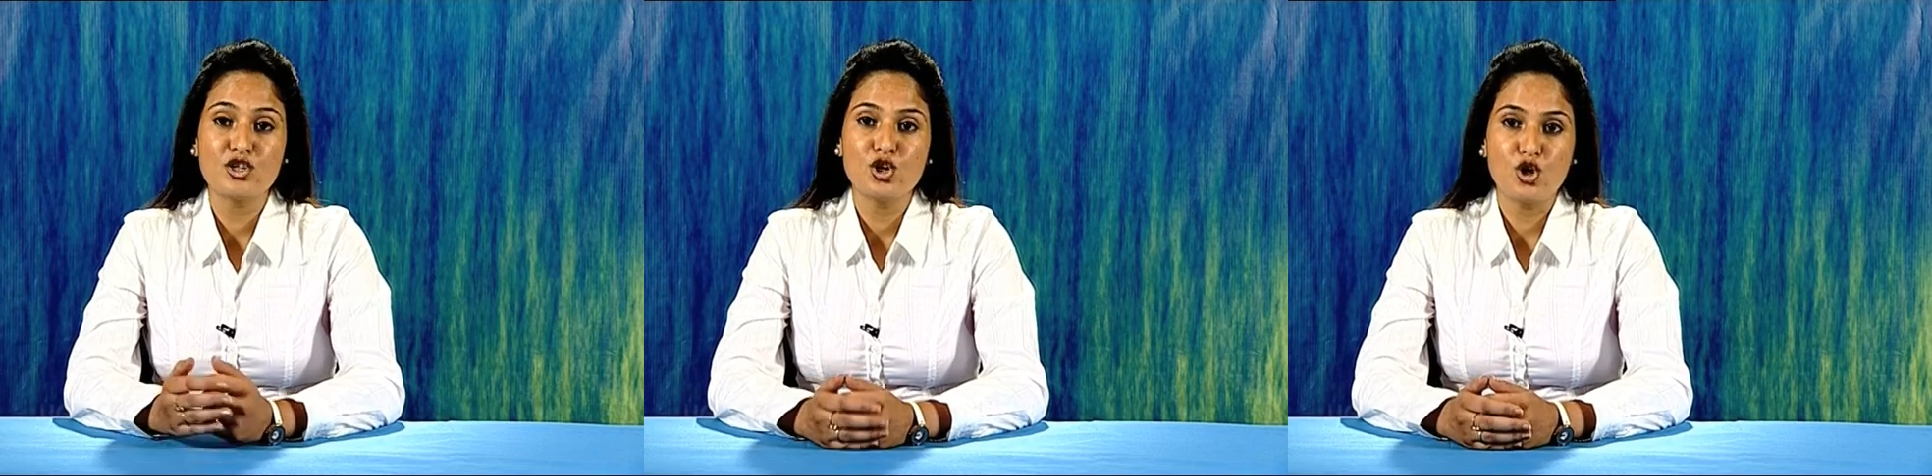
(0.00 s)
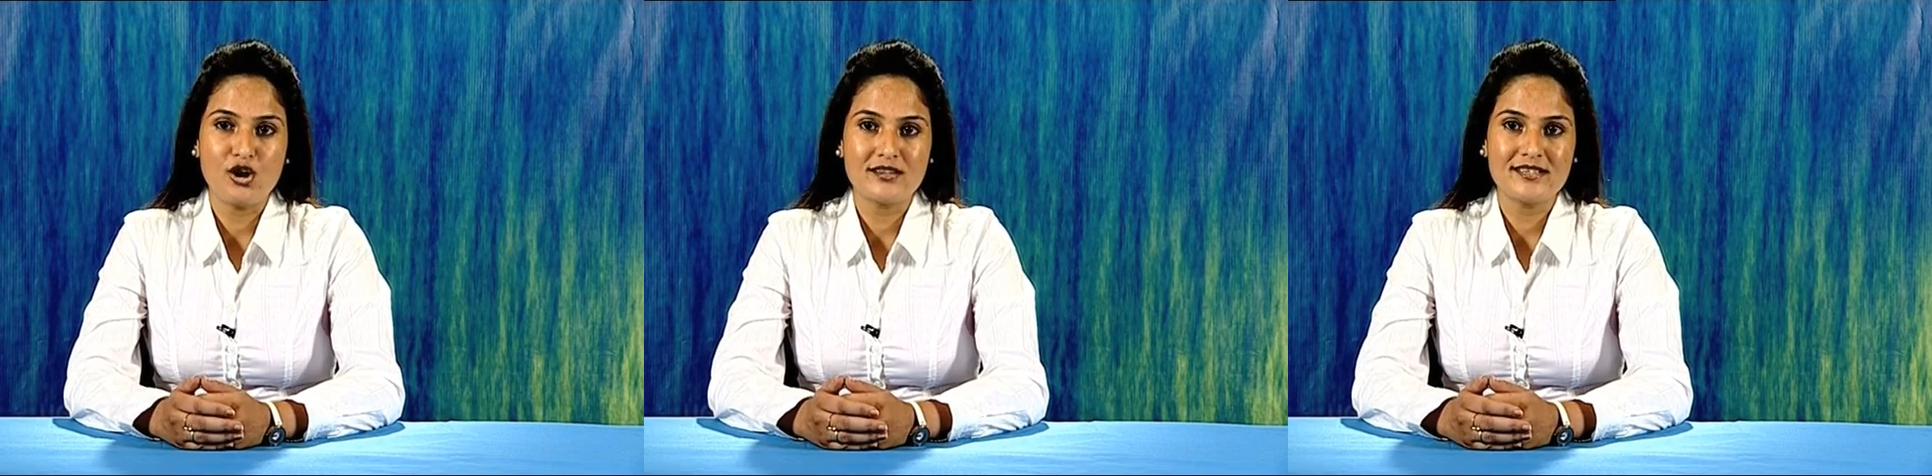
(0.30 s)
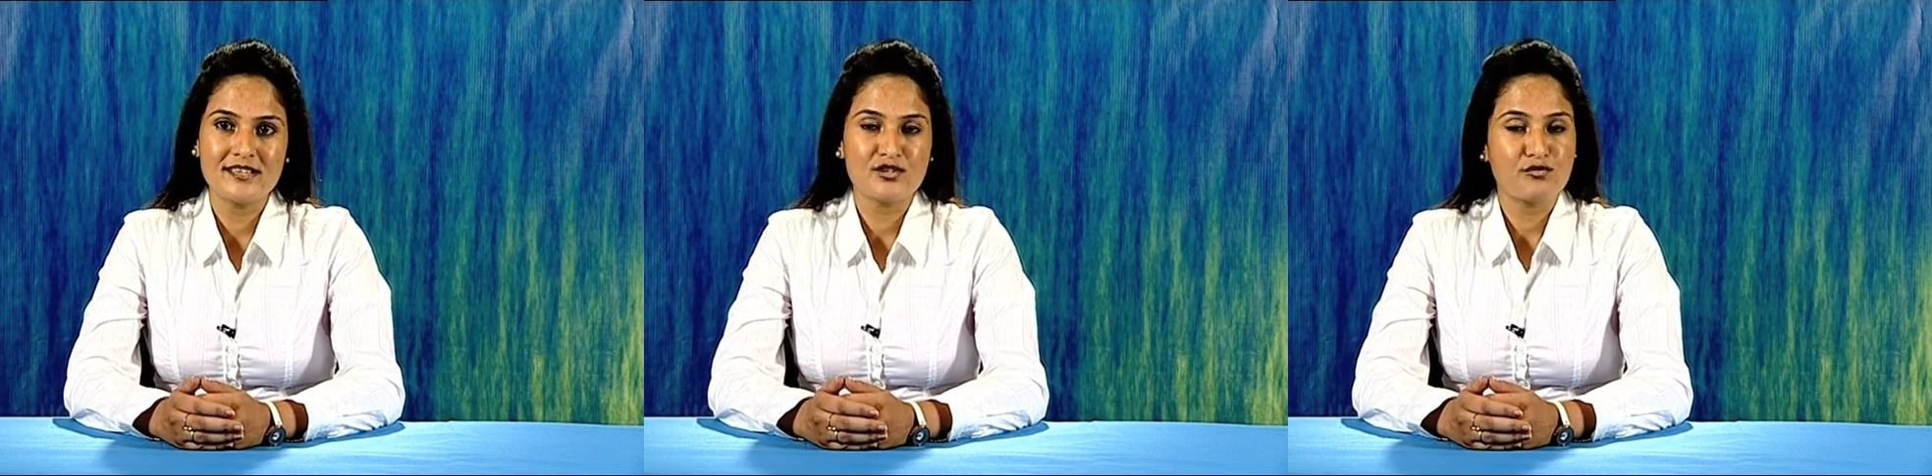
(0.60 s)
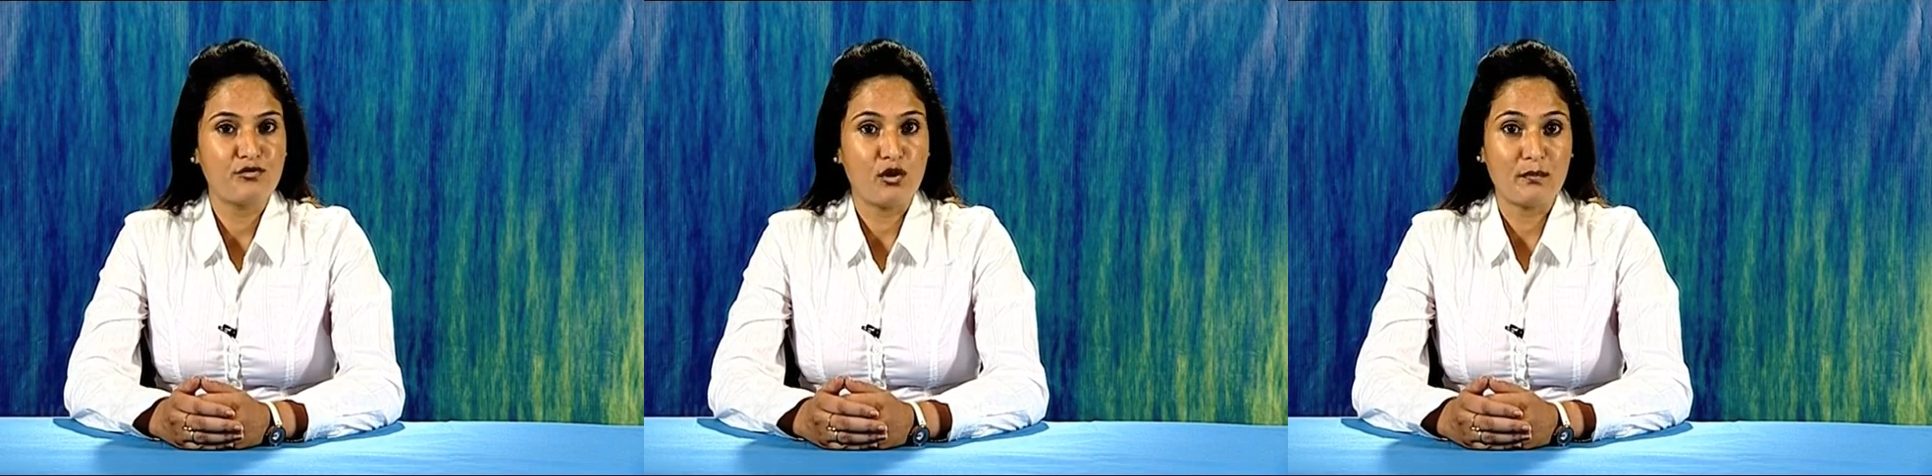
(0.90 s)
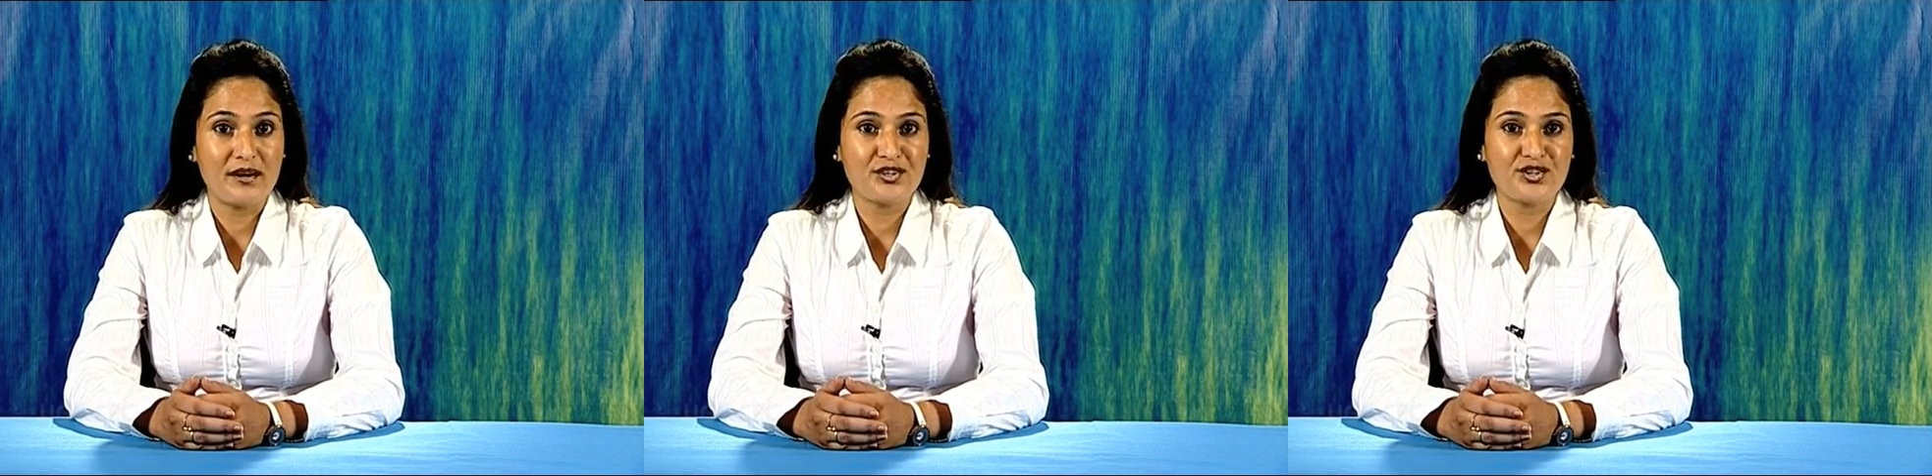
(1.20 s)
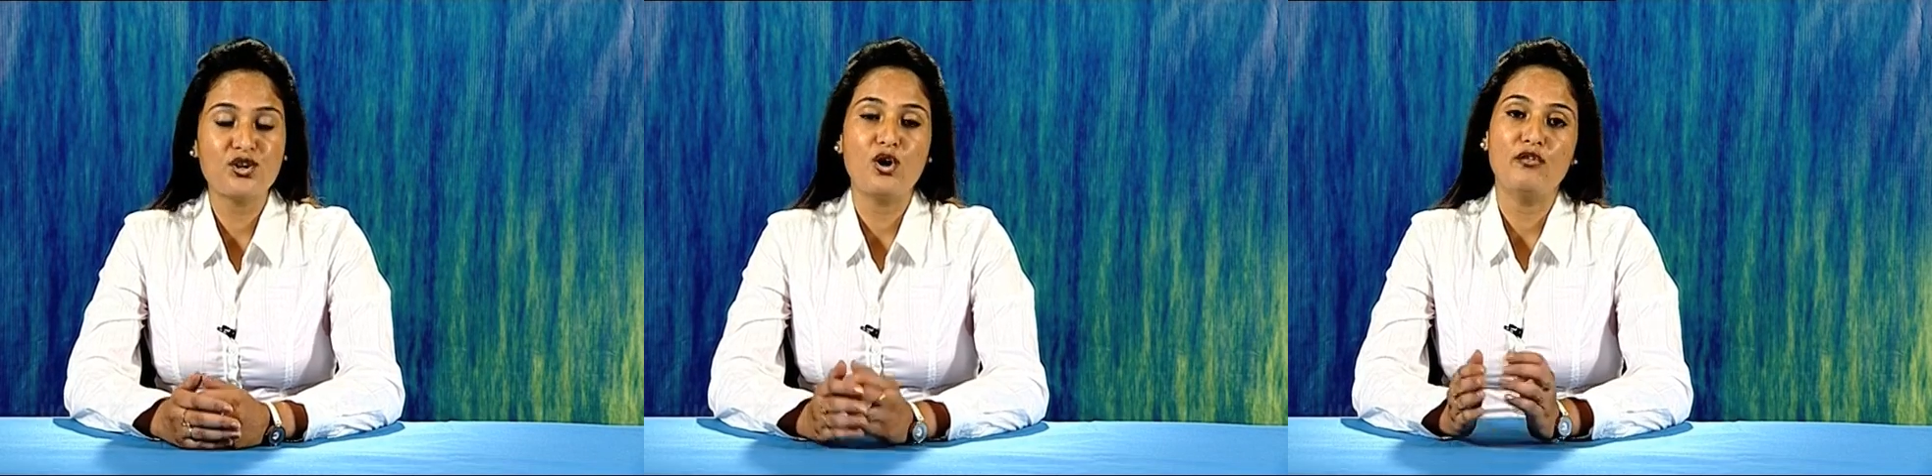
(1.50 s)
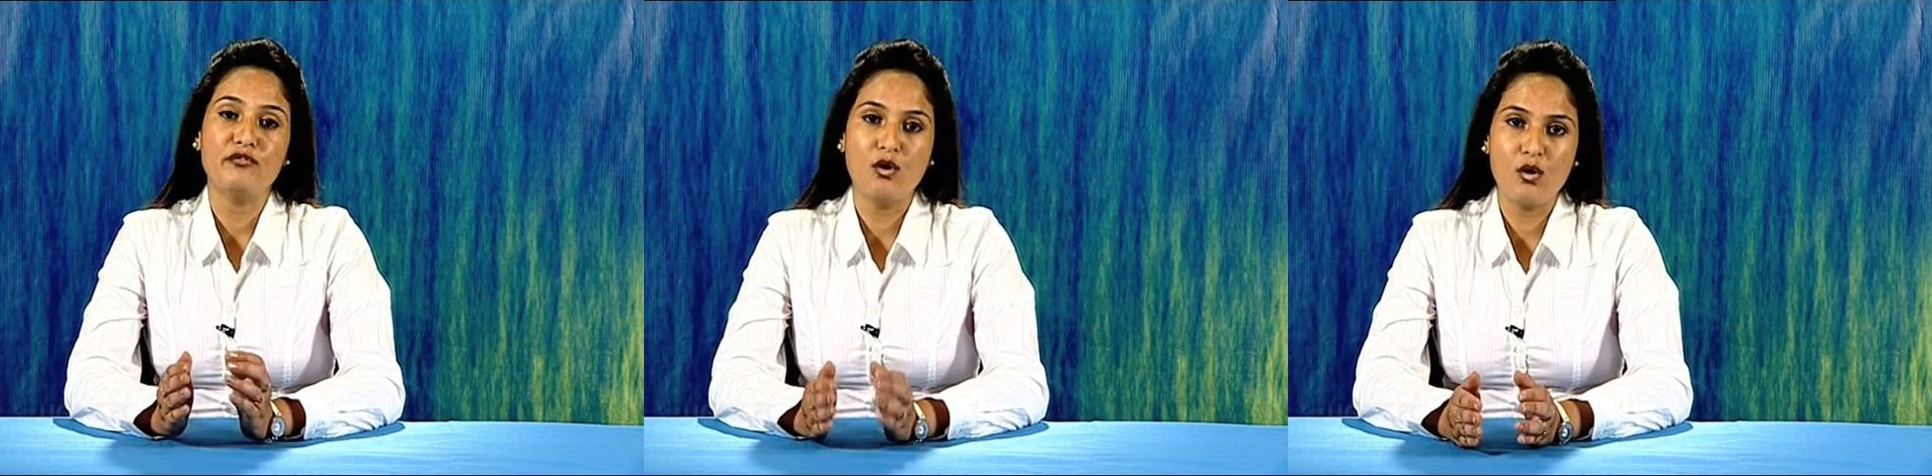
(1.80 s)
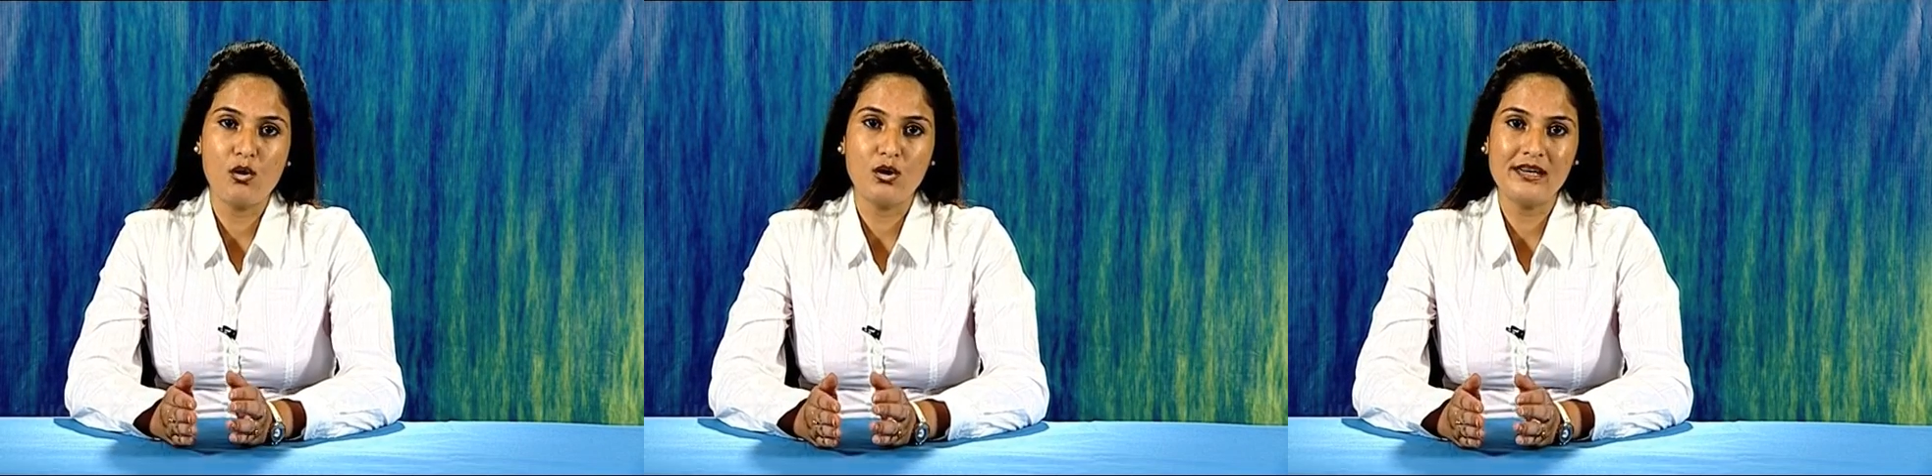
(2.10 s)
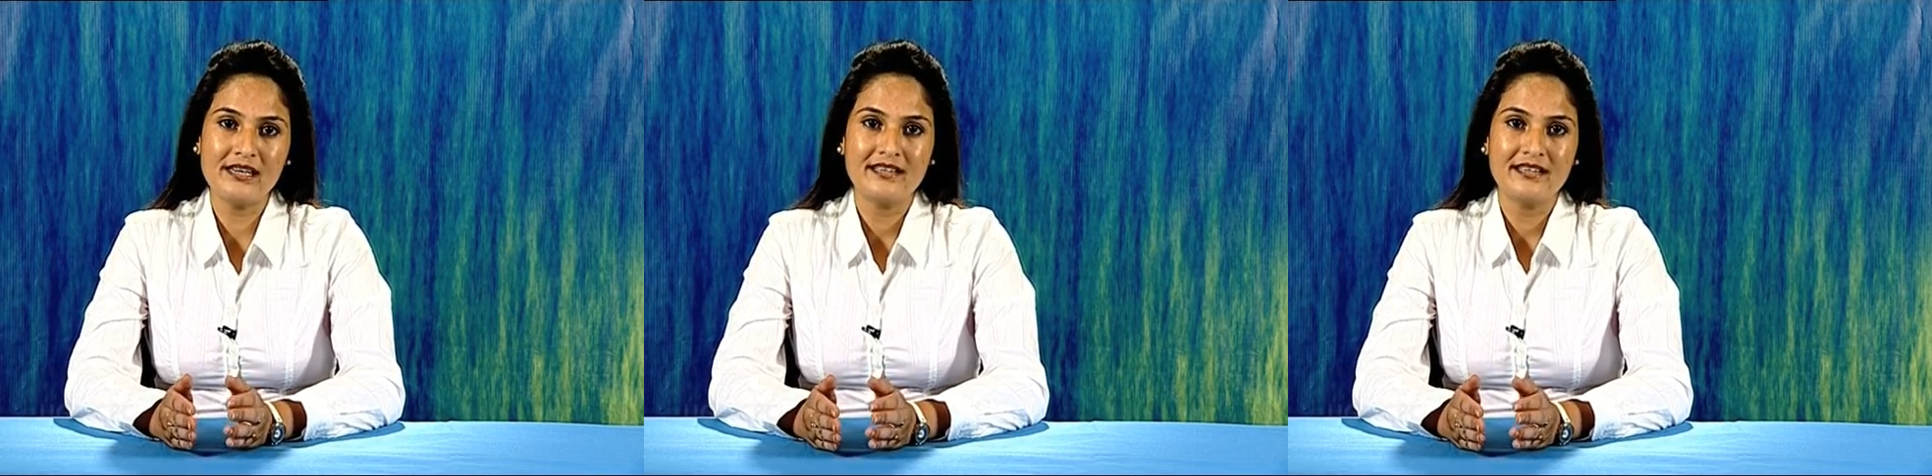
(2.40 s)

causes formation of hole,